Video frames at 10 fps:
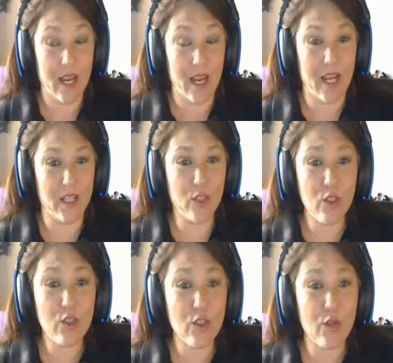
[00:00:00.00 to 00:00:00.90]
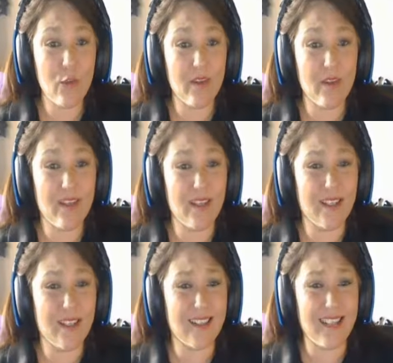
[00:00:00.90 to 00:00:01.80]
And YouTube,
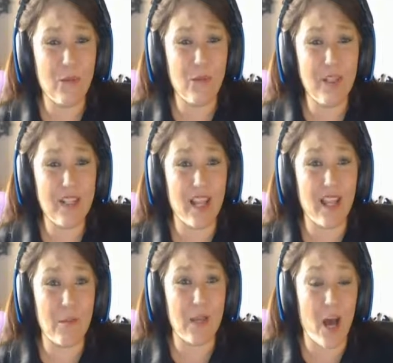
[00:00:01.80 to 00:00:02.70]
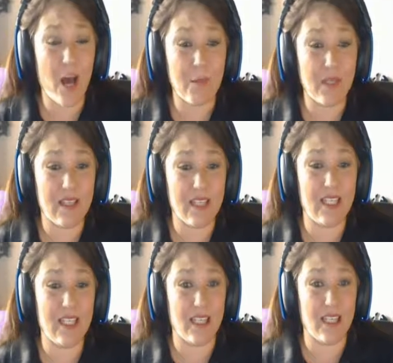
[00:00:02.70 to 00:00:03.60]
the it would not let me copy
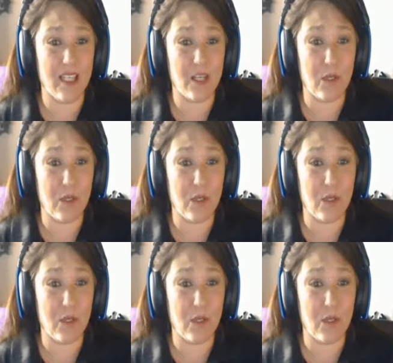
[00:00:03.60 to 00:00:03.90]
the link.